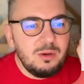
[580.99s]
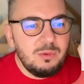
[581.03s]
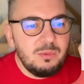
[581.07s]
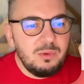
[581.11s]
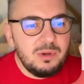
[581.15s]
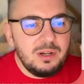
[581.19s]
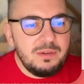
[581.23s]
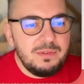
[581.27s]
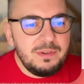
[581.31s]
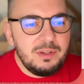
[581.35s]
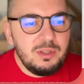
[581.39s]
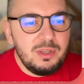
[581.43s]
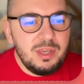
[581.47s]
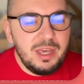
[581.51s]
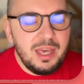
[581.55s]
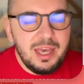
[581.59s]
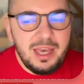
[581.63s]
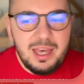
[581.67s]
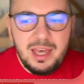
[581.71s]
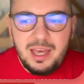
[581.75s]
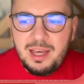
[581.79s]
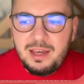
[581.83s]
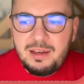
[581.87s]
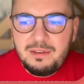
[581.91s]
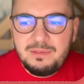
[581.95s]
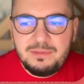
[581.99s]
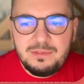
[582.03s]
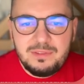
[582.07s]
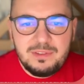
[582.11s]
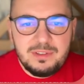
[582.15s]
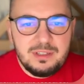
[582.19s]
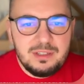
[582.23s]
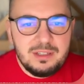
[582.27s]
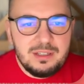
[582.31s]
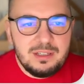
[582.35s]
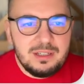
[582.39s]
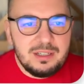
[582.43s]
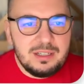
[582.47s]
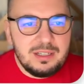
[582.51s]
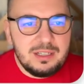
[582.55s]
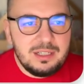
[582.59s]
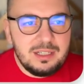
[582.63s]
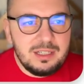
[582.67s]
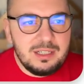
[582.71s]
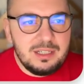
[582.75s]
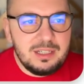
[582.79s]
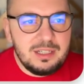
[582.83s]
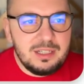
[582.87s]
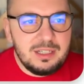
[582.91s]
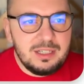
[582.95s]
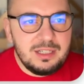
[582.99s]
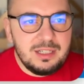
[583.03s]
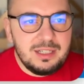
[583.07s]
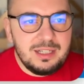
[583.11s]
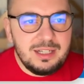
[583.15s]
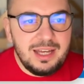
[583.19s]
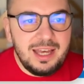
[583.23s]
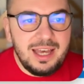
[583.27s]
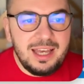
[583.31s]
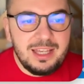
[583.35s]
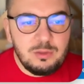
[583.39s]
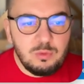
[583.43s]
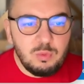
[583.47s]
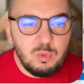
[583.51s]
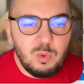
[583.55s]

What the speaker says: Whenever you have has